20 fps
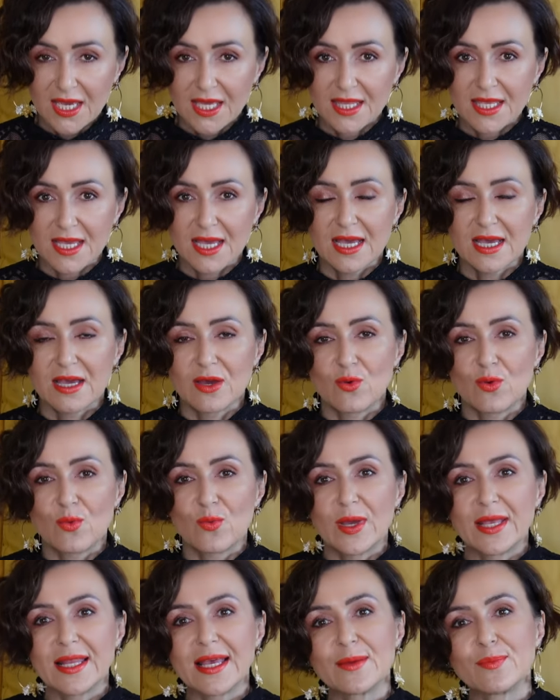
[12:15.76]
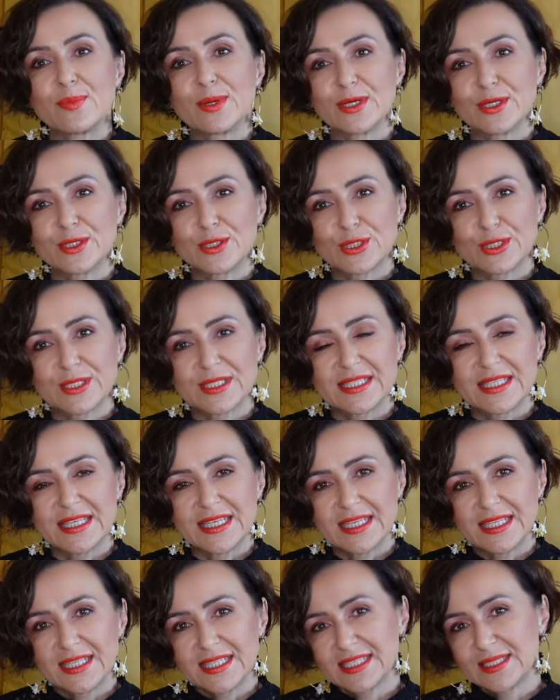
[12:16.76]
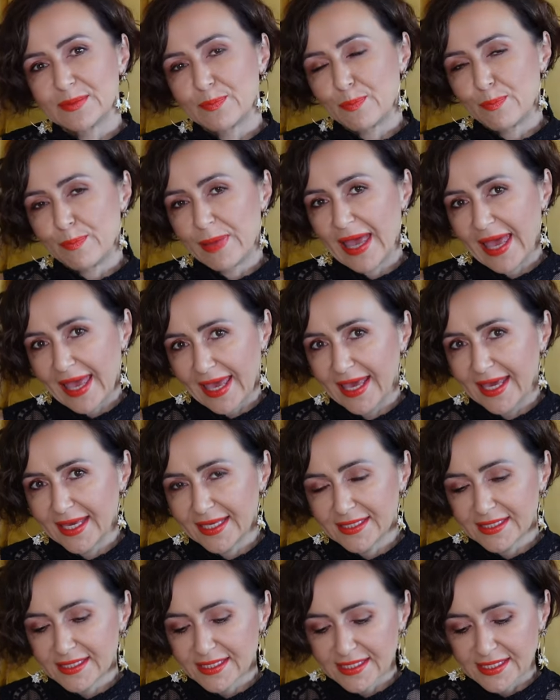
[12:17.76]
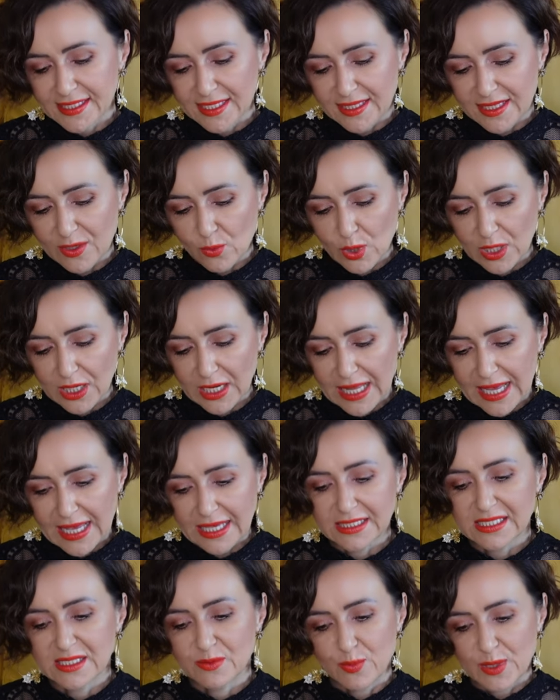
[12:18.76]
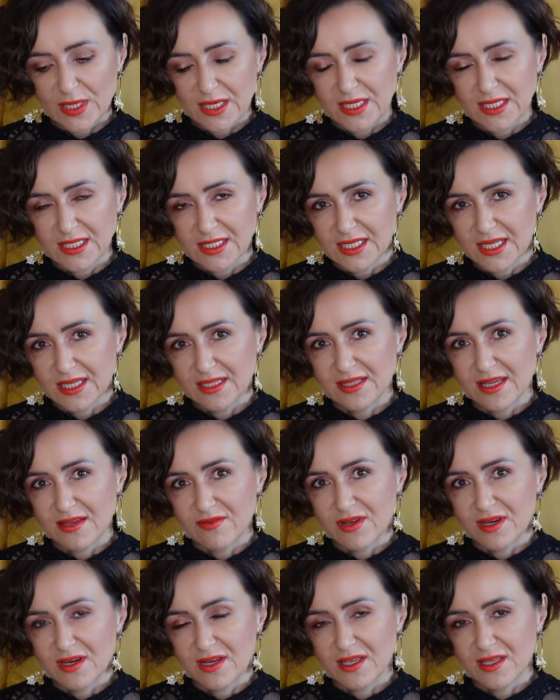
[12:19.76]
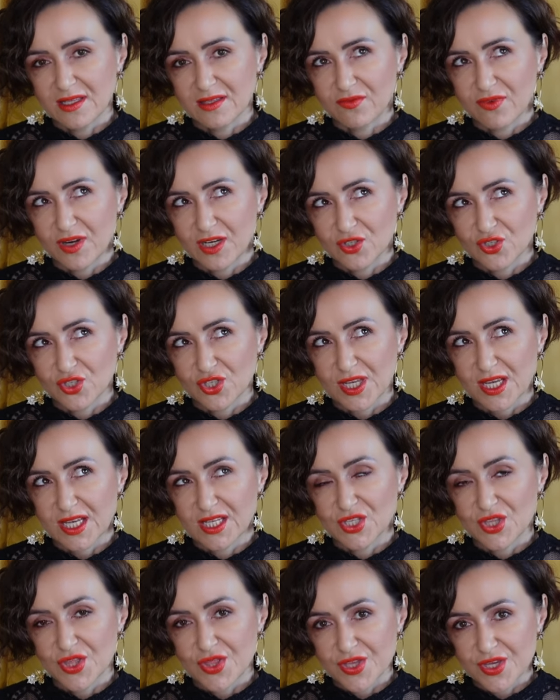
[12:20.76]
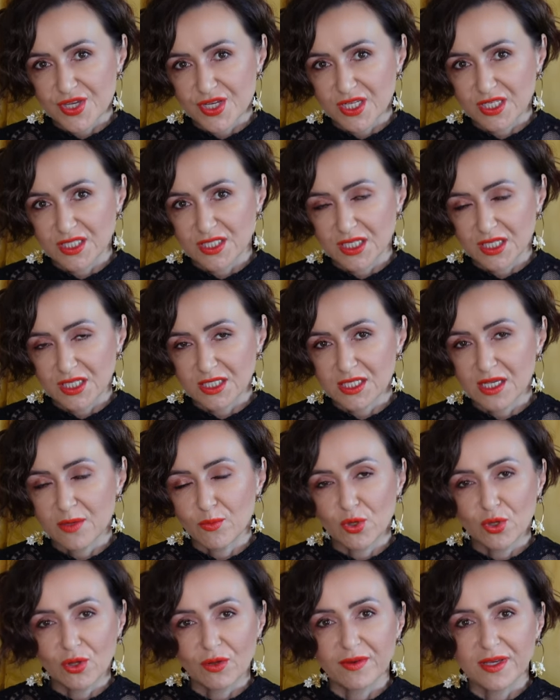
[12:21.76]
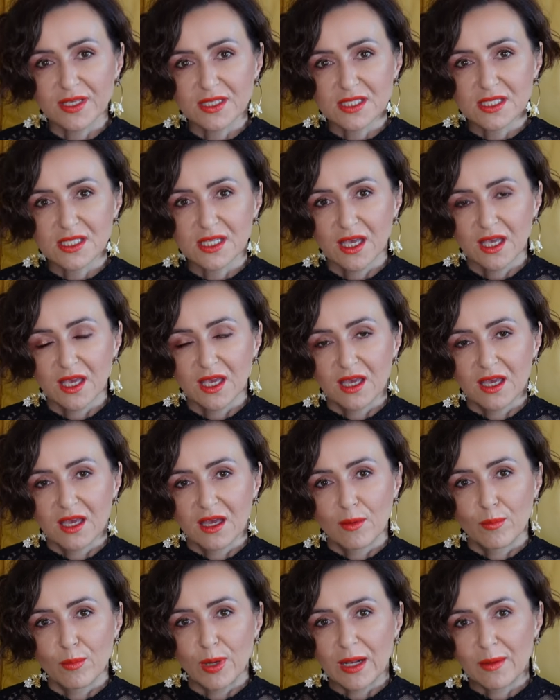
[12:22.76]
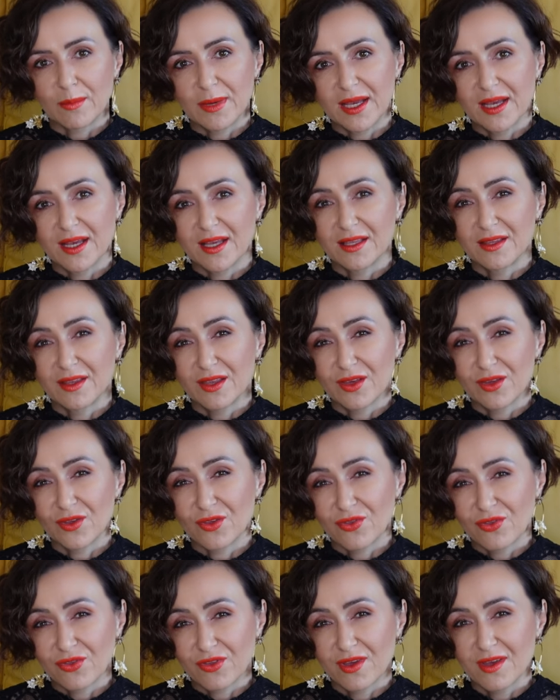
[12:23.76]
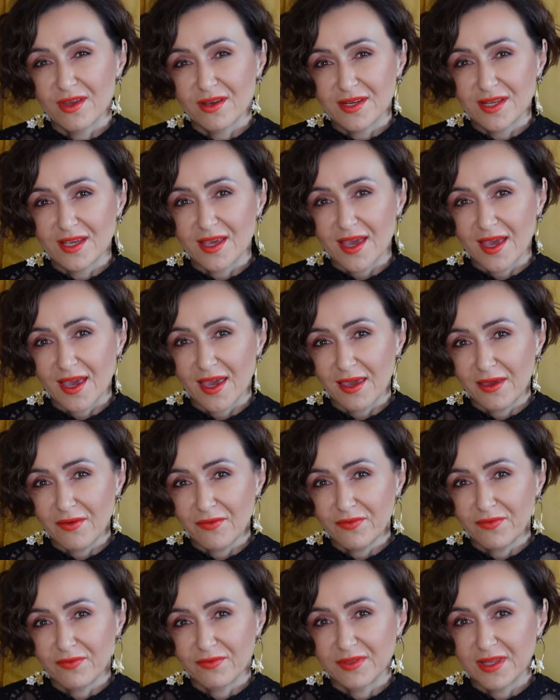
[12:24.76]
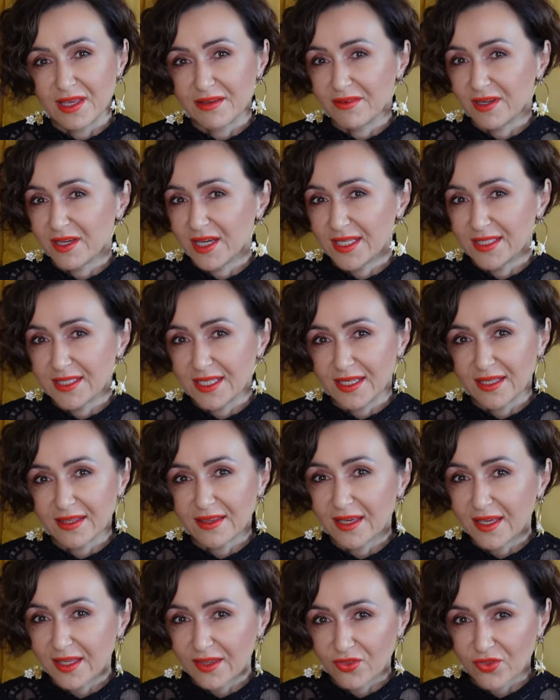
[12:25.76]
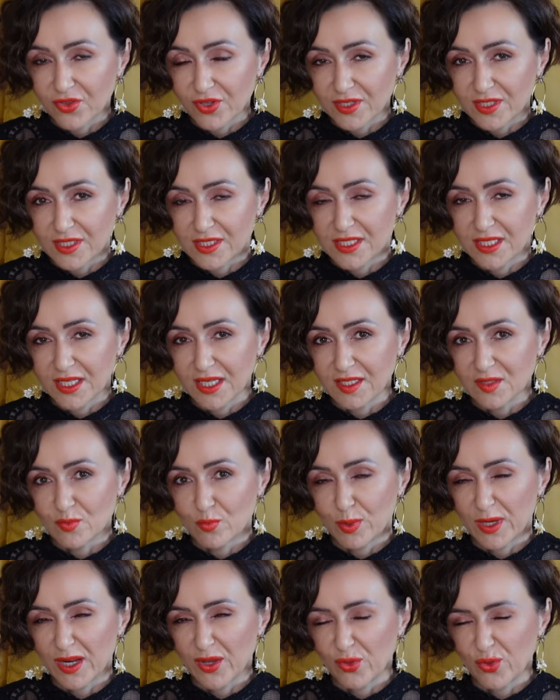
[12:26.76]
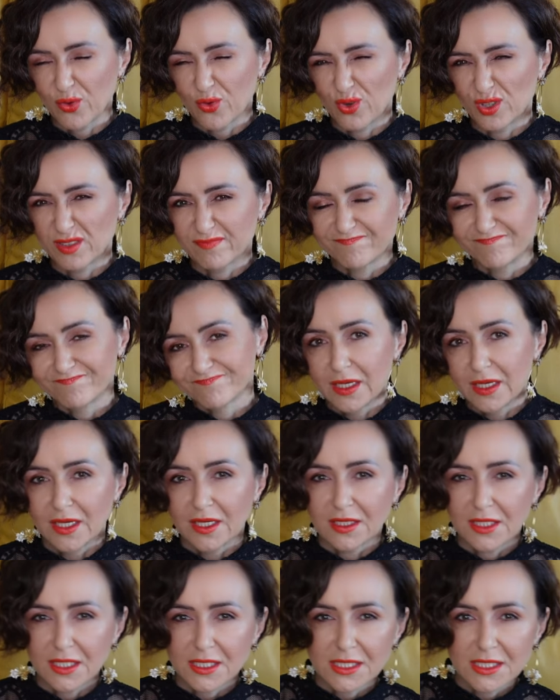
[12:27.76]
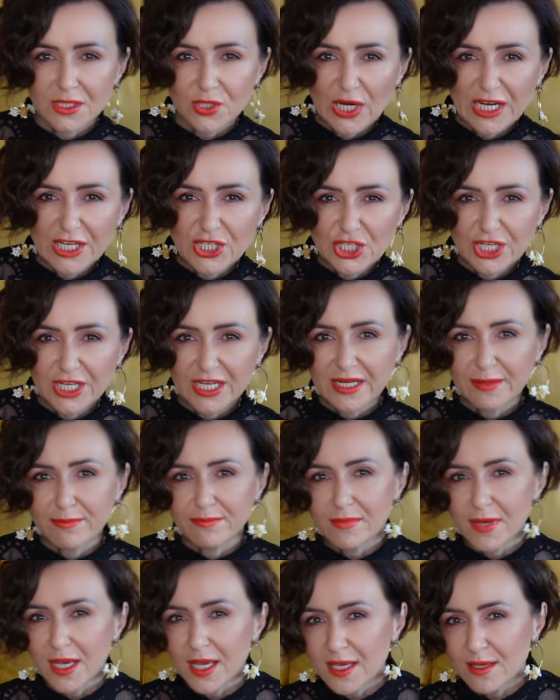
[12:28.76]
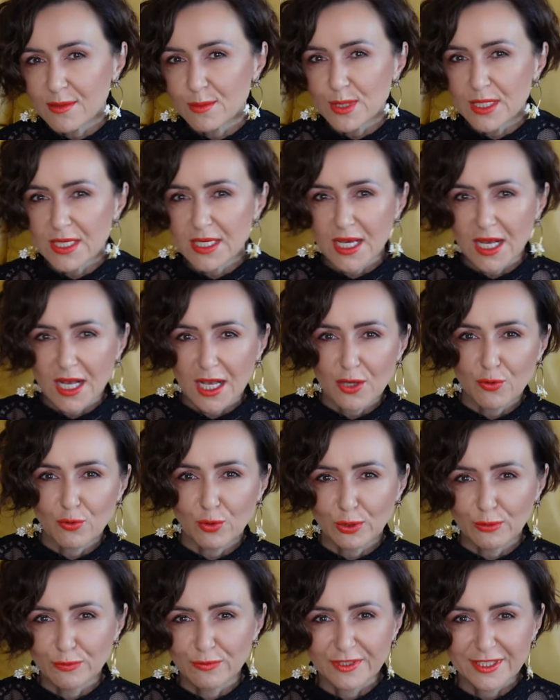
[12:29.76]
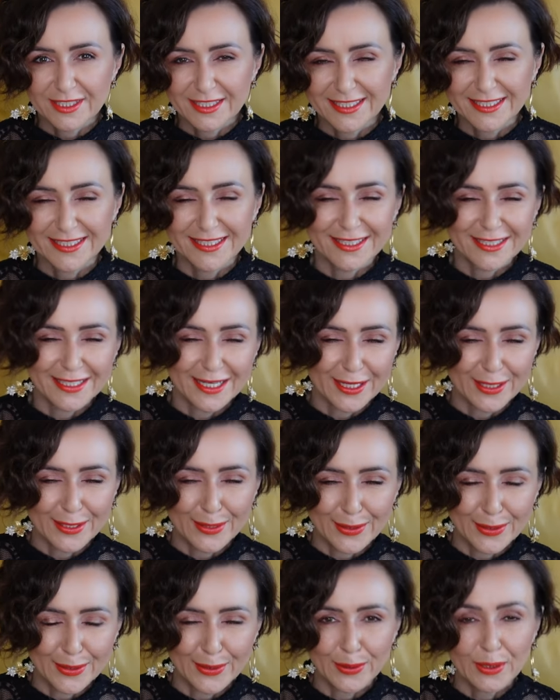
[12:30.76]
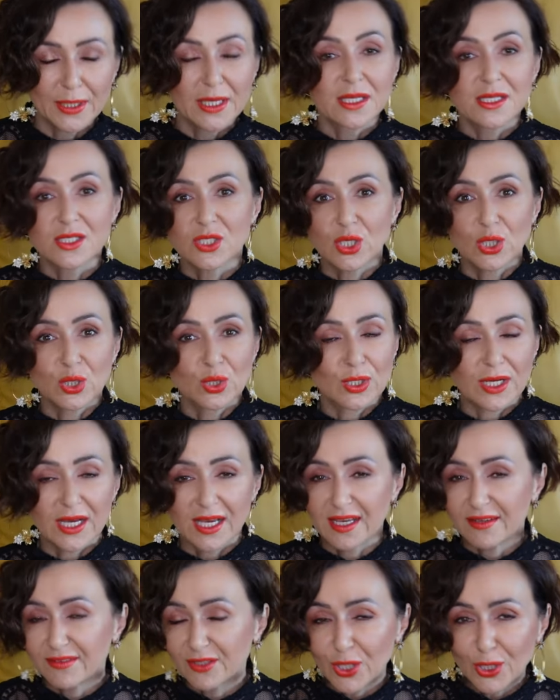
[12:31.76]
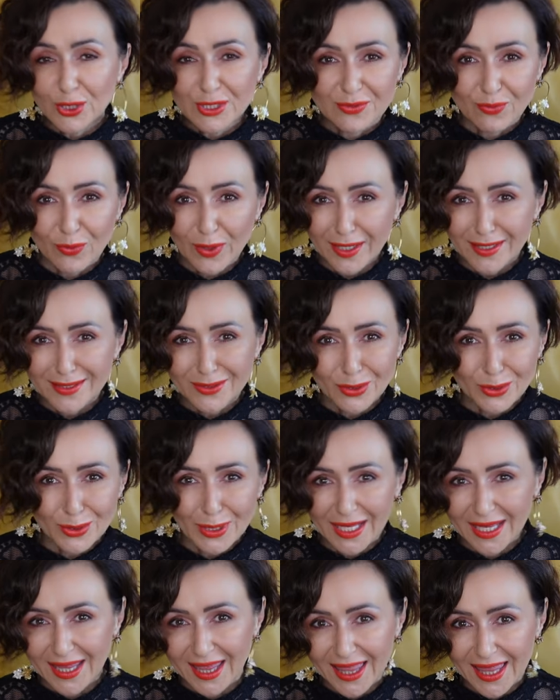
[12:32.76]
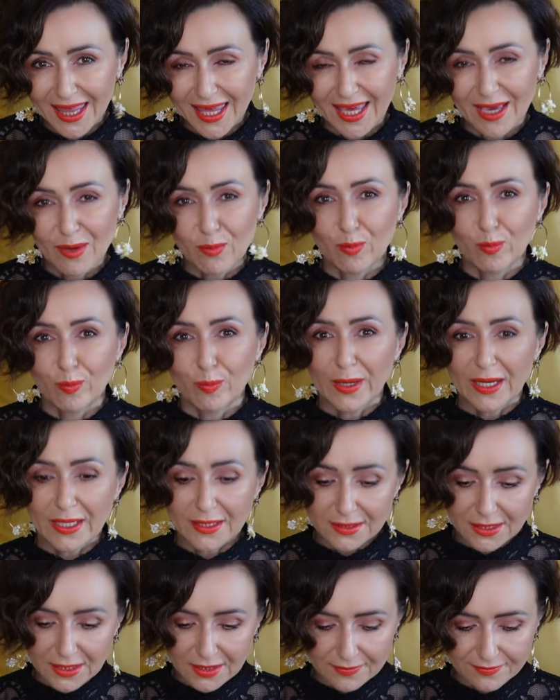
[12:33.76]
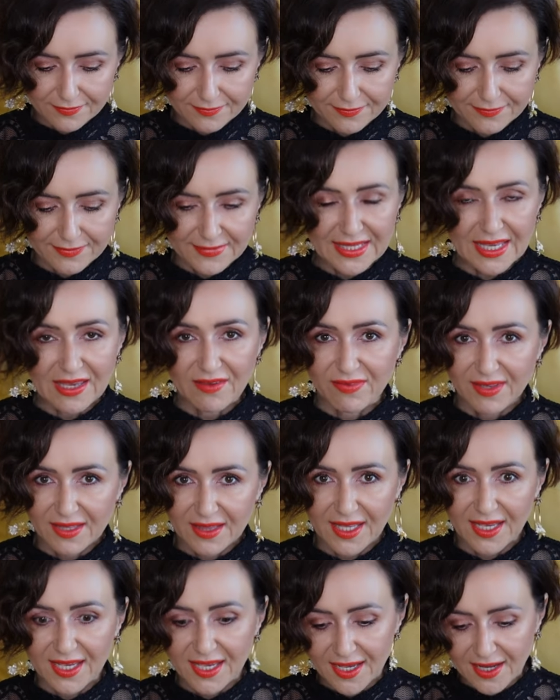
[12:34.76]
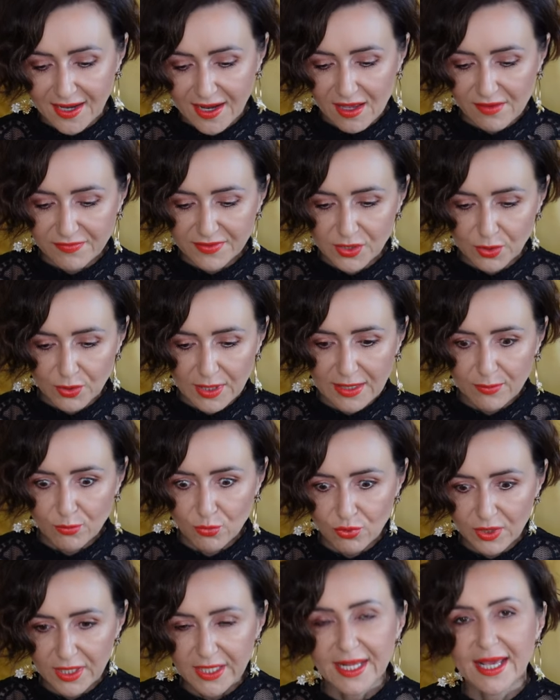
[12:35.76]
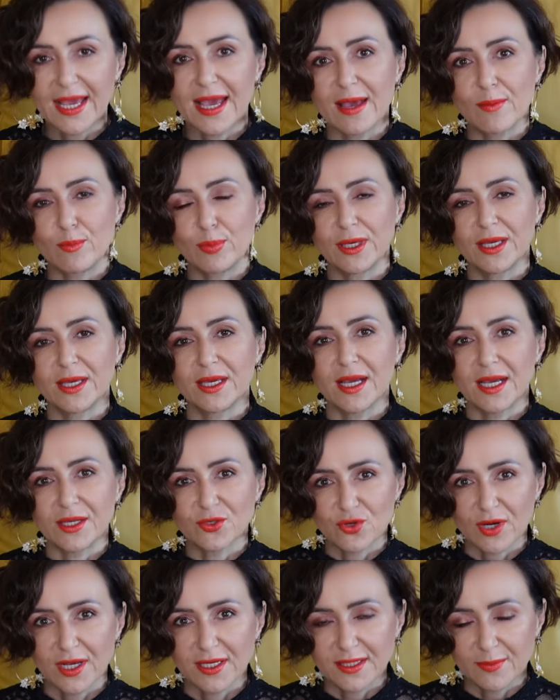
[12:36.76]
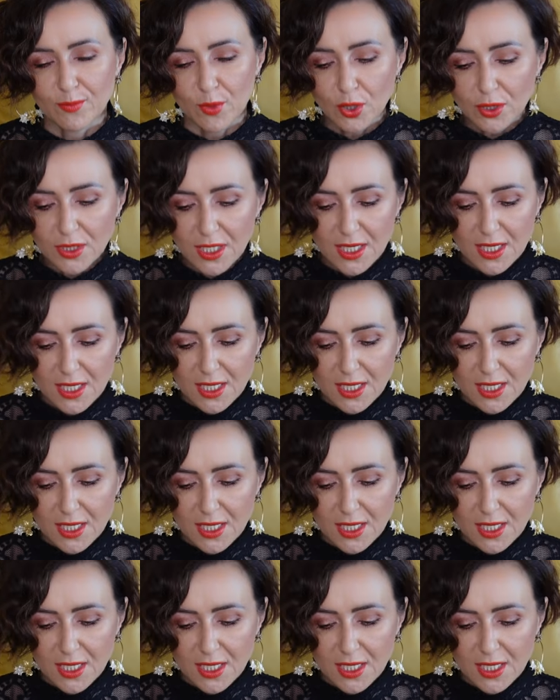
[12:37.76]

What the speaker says: Now, when I purchased these pants, they were last piece and they were in French size 36. I'm always Balmain 38, never had anything in 36, but I thought they're stretchy, maybe I will fit in, I don't know. So I haven't lost weight or anything, but they fit like a glove. So I'm really happy I tried them on.